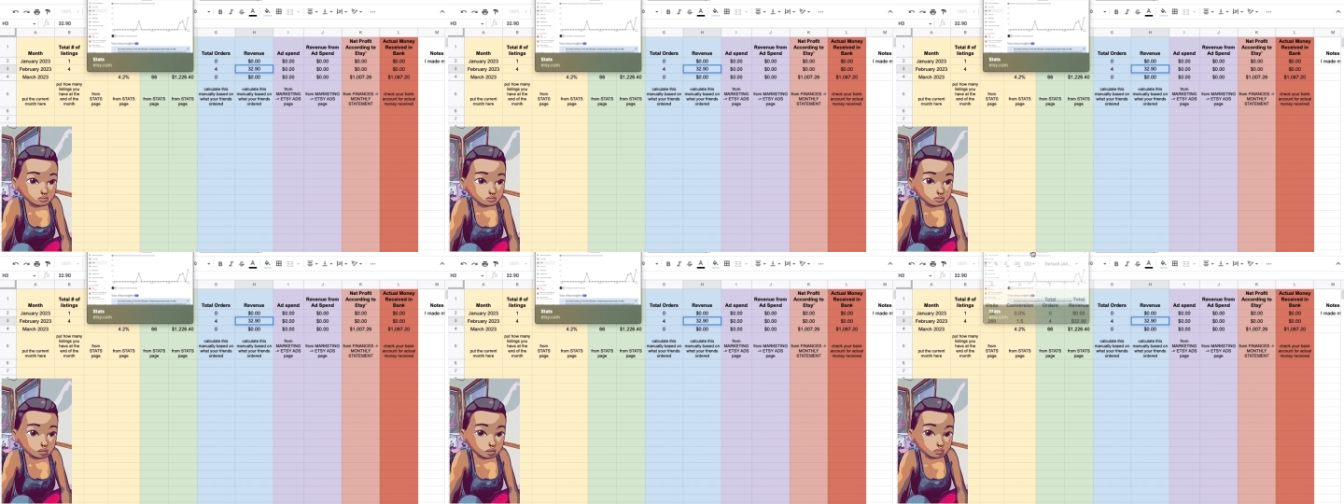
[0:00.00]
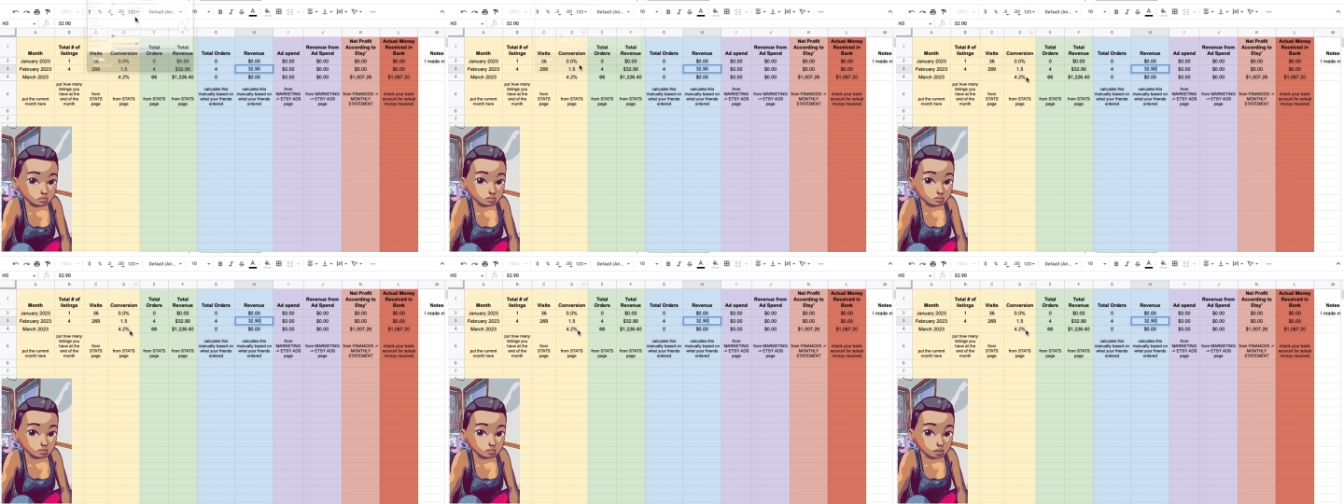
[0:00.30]

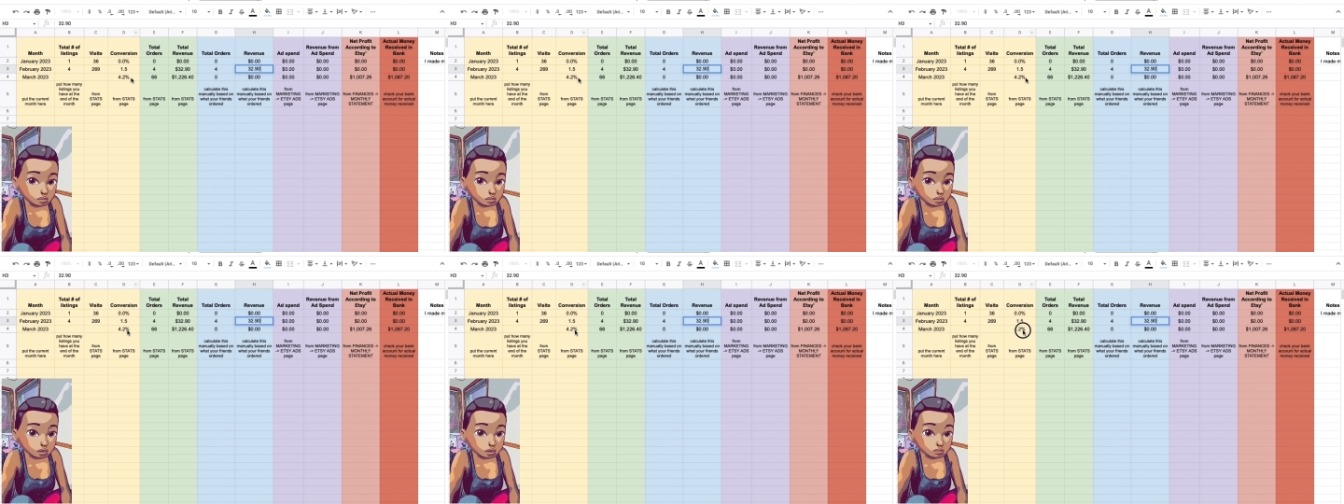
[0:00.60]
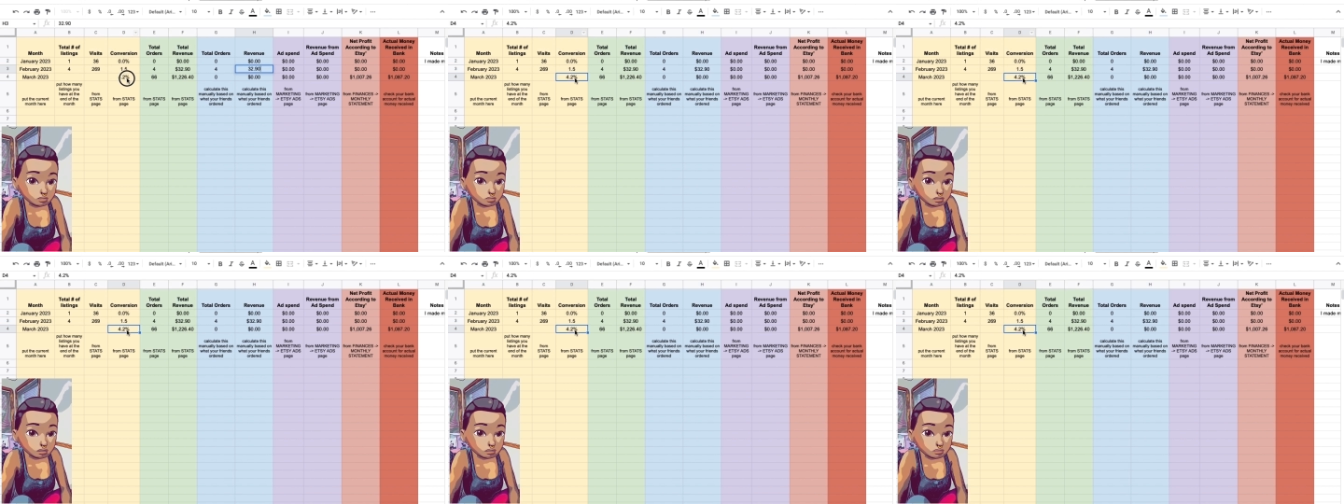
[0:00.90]
I'll update
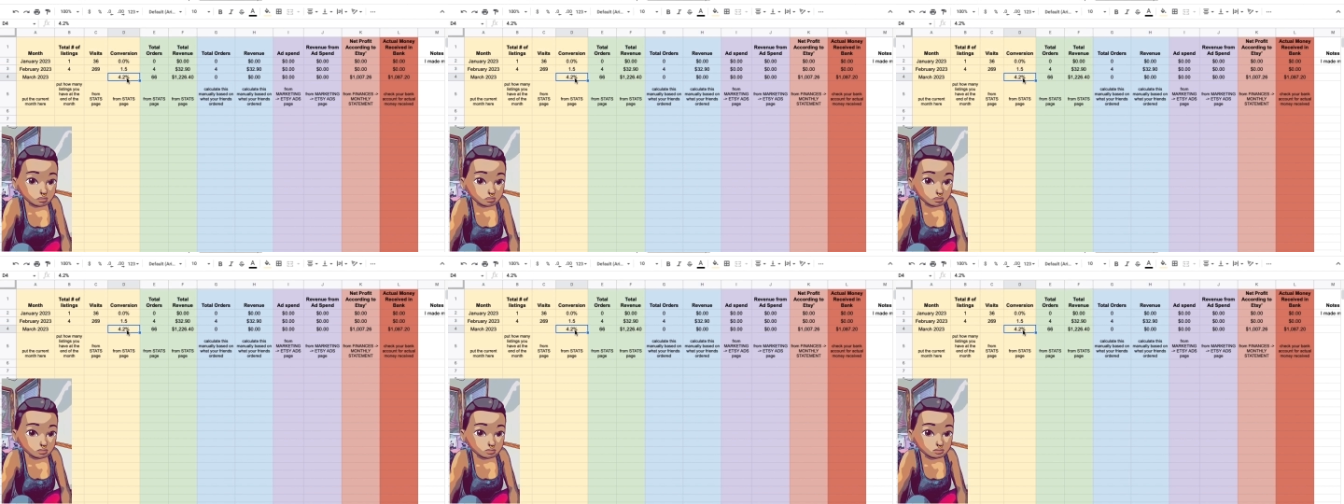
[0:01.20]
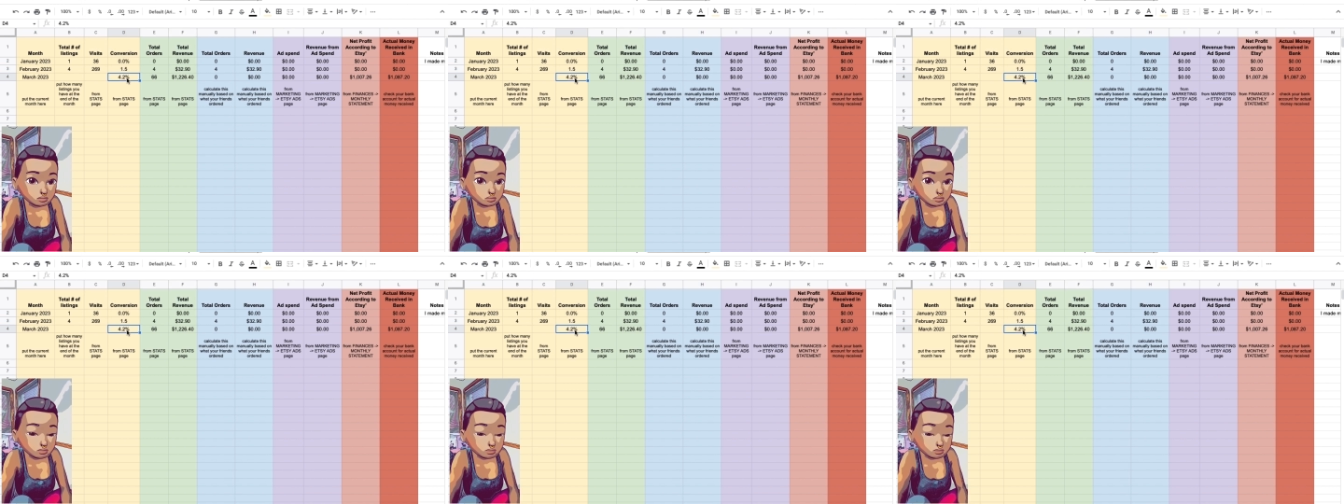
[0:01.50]
that later,
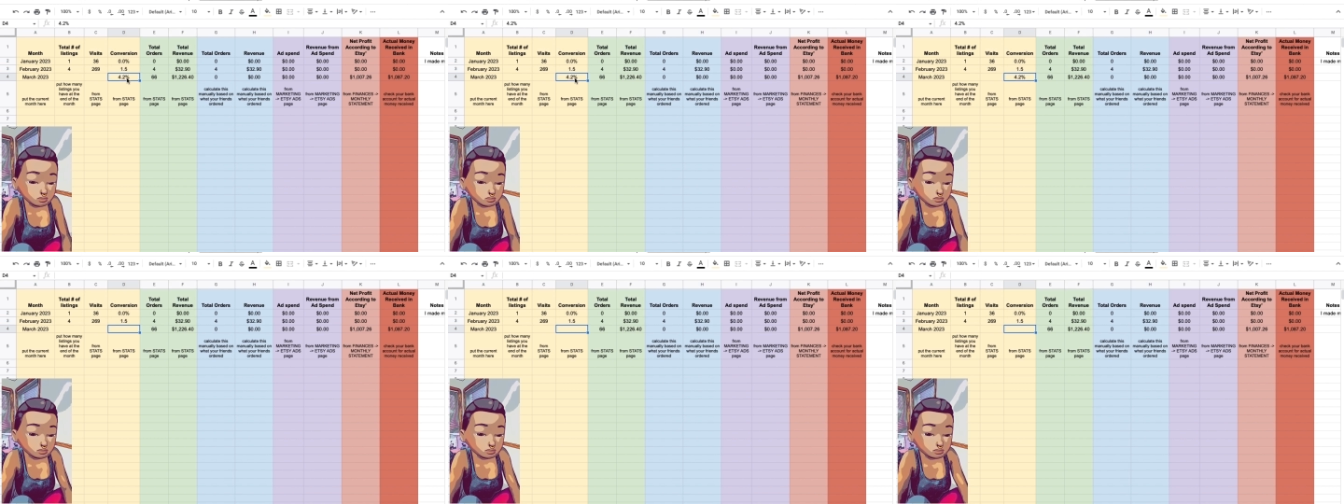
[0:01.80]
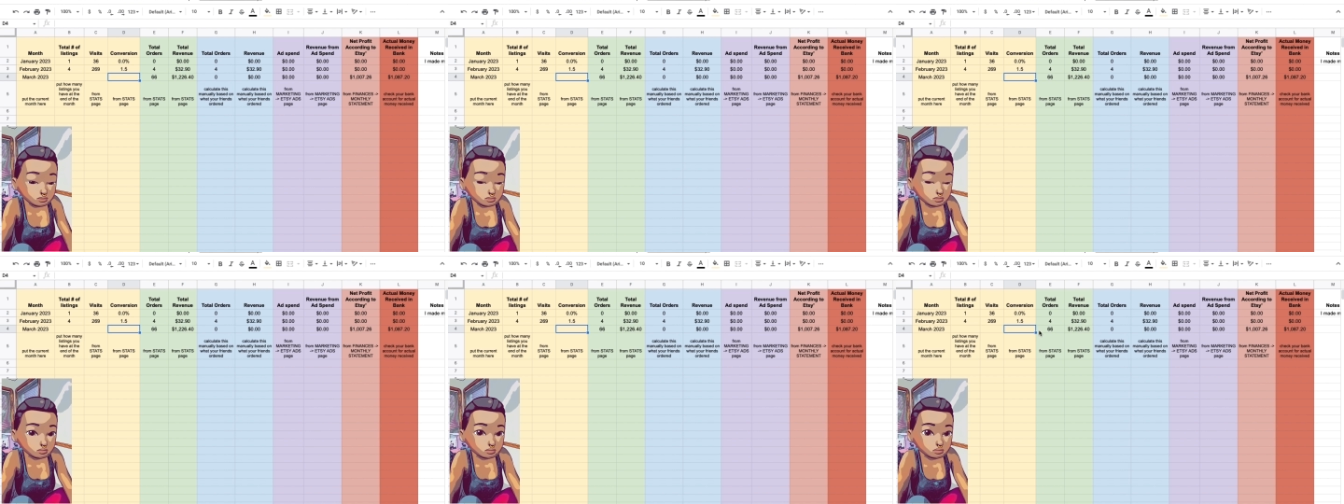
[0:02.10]
but I know for
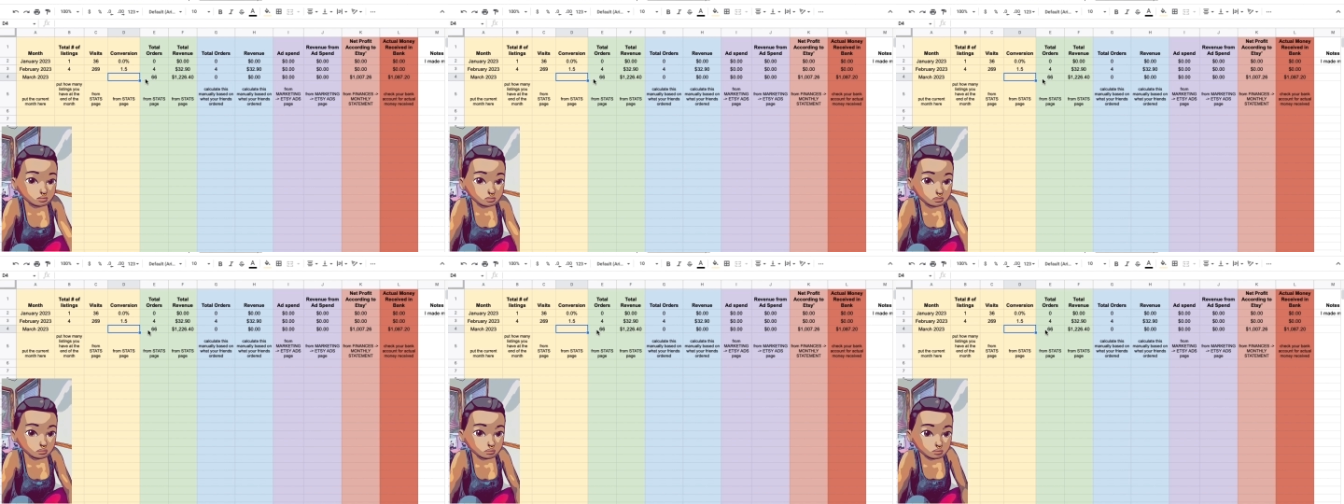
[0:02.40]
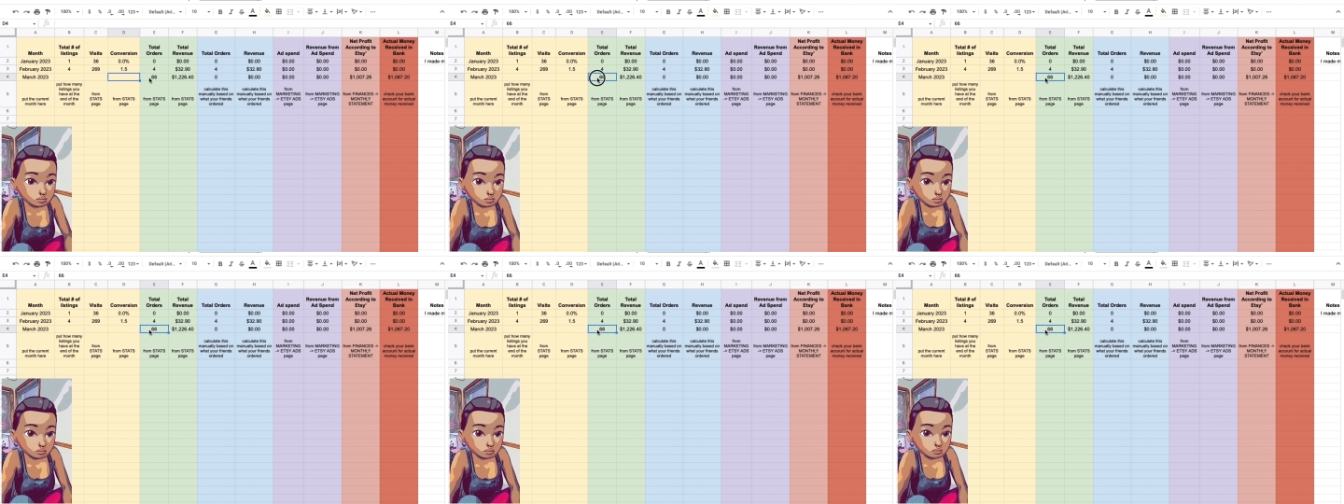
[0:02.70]
March,
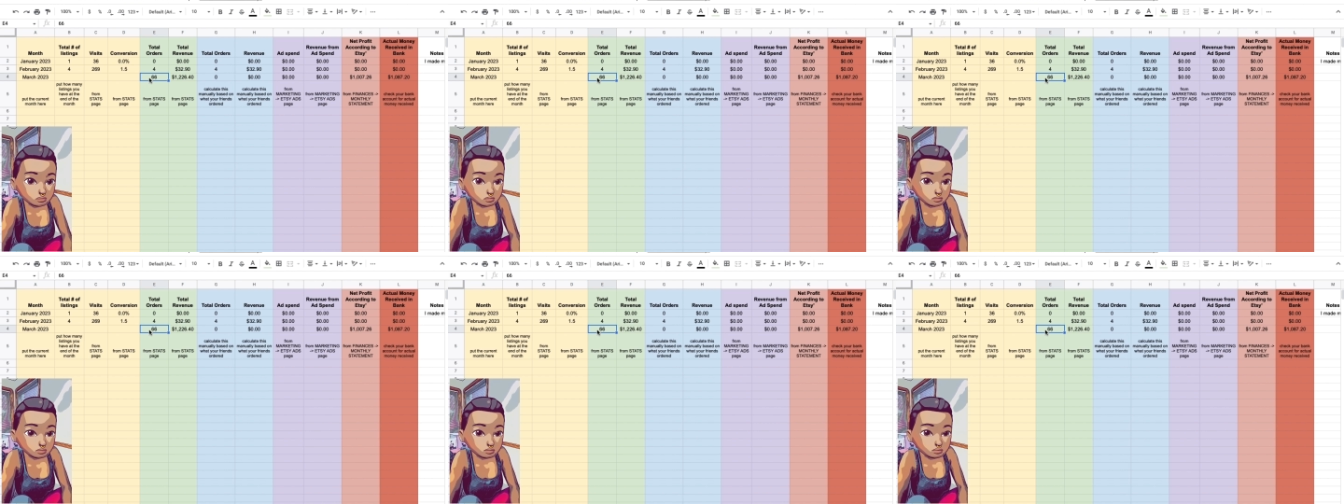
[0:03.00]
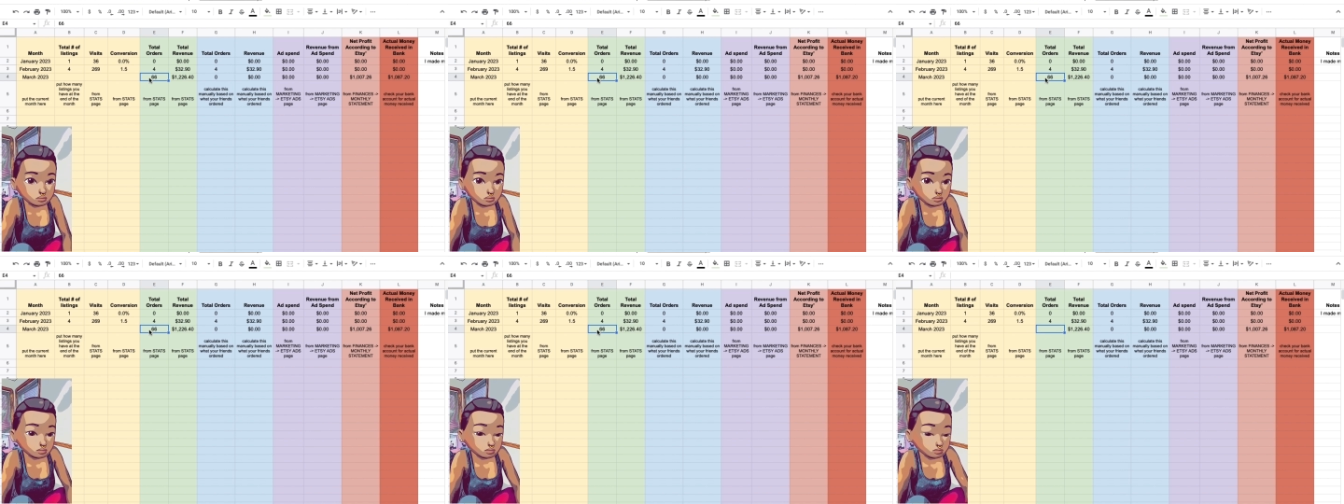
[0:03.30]
let's
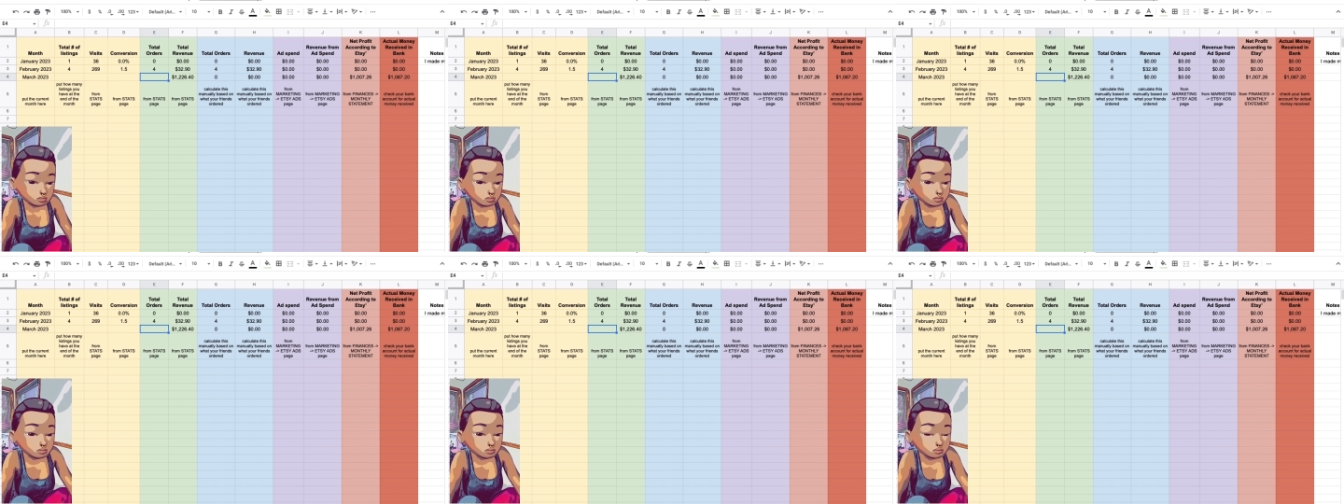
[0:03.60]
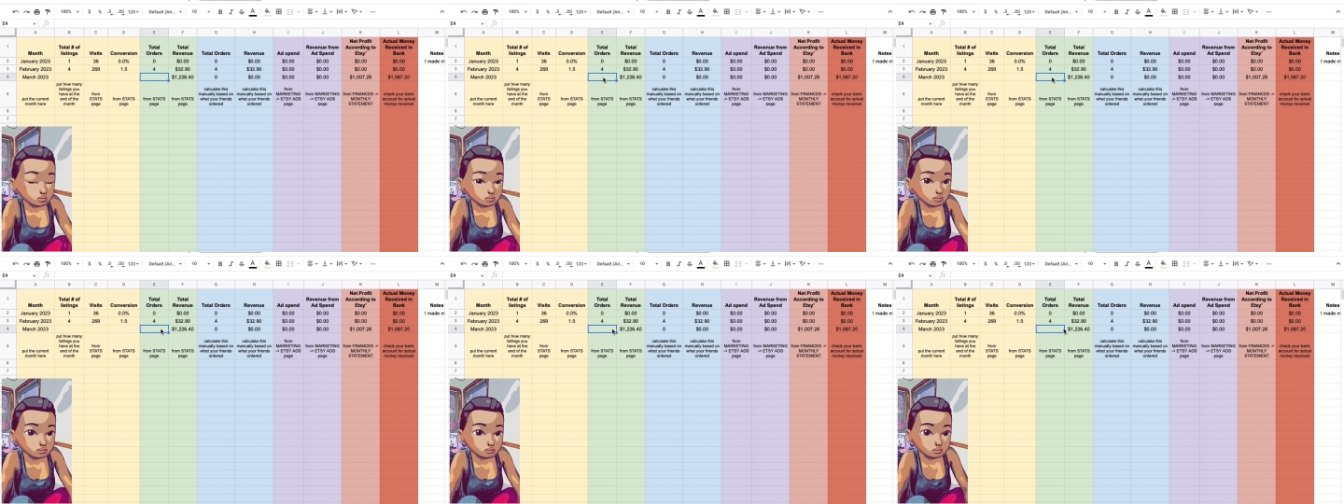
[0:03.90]
delete this
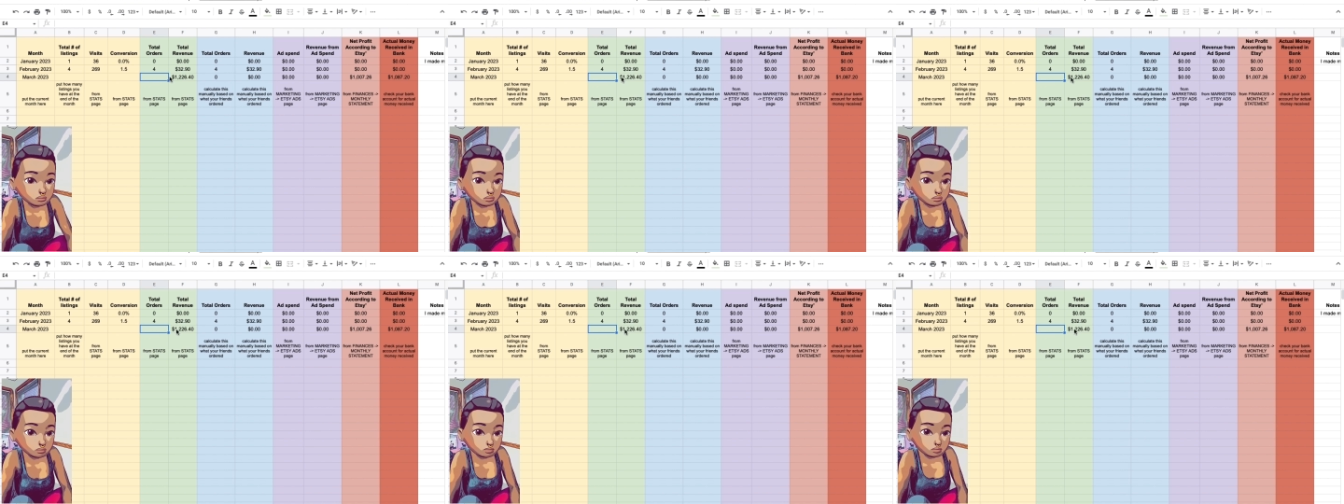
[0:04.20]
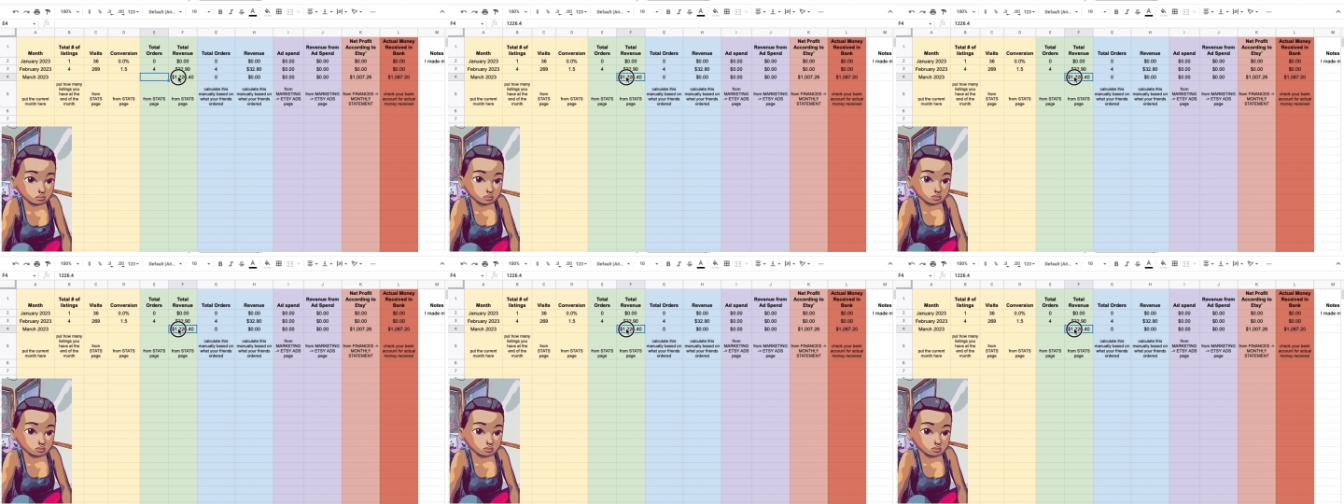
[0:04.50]
stuff in here.